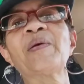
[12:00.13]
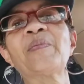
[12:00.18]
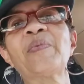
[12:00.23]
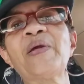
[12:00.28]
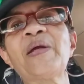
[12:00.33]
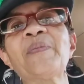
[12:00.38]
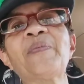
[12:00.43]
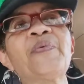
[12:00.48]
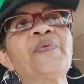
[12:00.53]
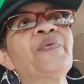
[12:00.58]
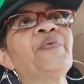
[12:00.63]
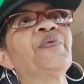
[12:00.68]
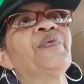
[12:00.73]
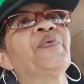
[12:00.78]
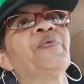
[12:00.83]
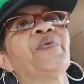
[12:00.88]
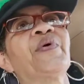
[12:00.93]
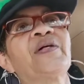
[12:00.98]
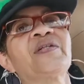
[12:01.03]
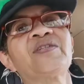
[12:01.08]
paper
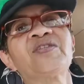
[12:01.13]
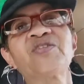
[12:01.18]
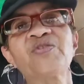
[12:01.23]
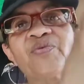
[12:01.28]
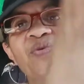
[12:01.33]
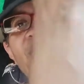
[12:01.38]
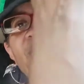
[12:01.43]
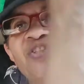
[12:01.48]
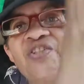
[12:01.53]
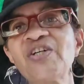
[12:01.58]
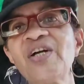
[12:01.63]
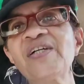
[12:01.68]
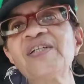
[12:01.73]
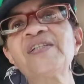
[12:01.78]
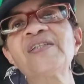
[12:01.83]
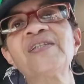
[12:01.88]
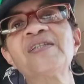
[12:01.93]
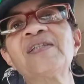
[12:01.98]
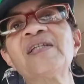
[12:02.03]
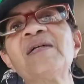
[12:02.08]
or I screenshot it
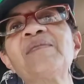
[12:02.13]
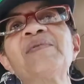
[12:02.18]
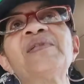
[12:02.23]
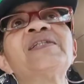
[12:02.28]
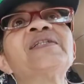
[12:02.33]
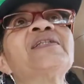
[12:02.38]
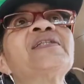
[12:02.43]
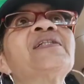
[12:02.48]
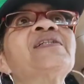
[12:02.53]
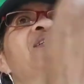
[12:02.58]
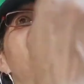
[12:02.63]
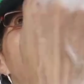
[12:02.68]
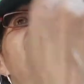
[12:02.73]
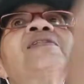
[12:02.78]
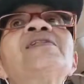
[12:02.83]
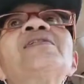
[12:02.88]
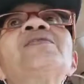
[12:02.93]
to them. Listen, I just did